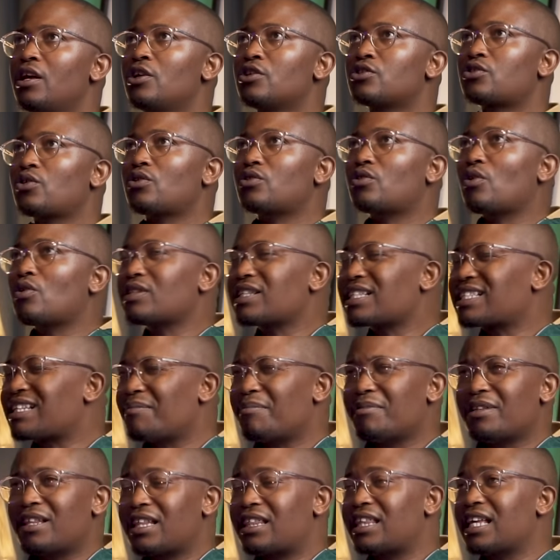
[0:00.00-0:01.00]
So those are
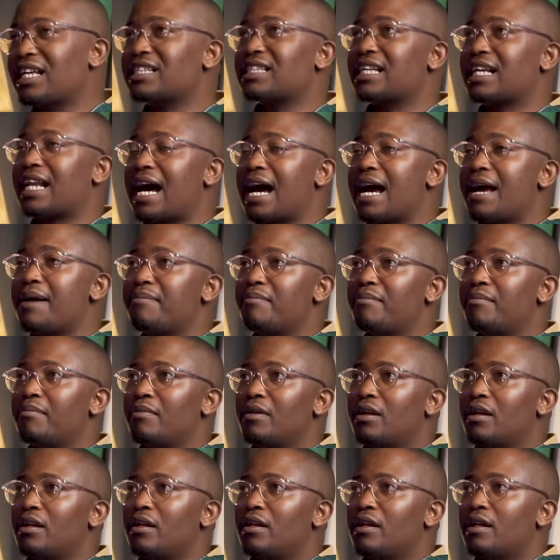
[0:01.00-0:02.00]
some of the things that I'm
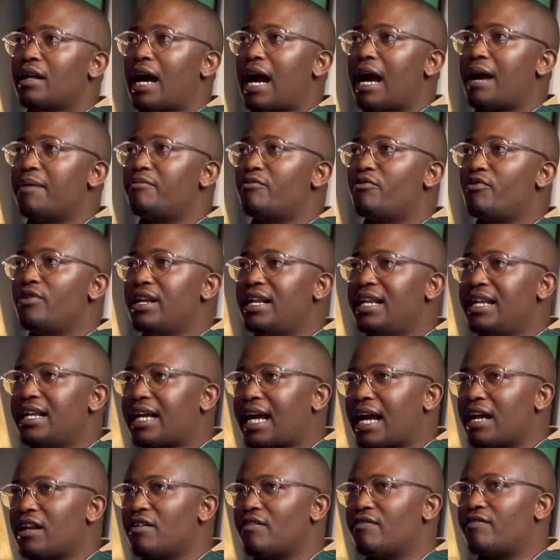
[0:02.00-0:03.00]
really
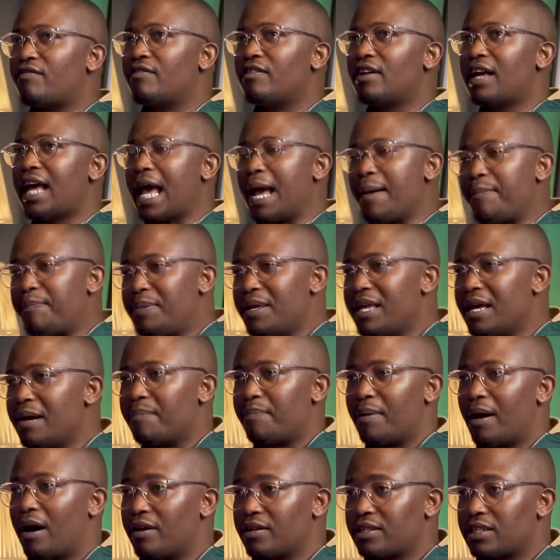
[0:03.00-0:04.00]
kind of happy
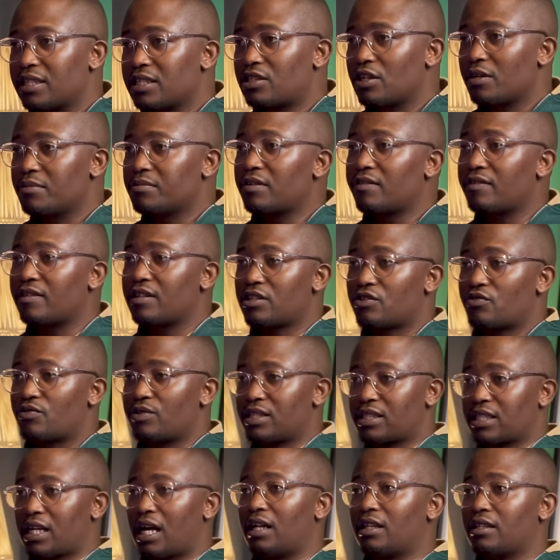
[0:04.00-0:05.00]
about in terms of this
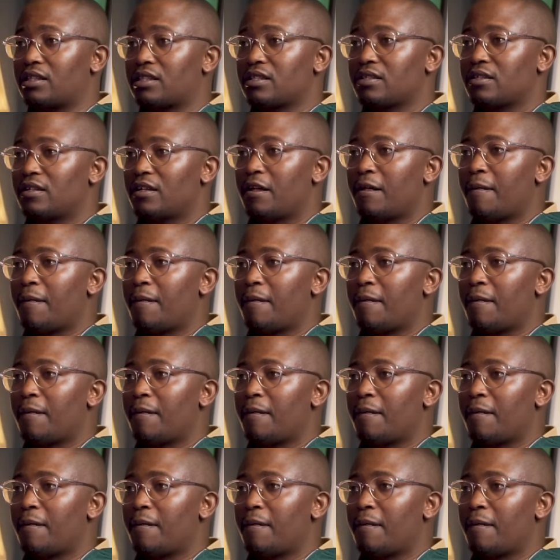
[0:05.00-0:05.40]
result.